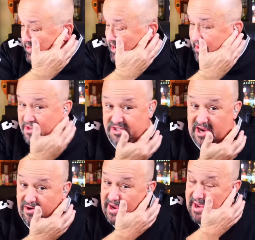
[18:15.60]
of the
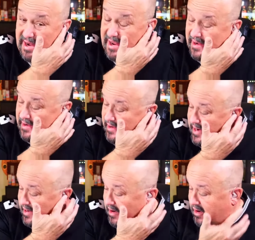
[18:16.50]
sherry in it
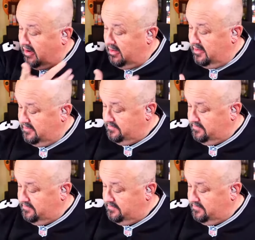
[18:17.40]
at all.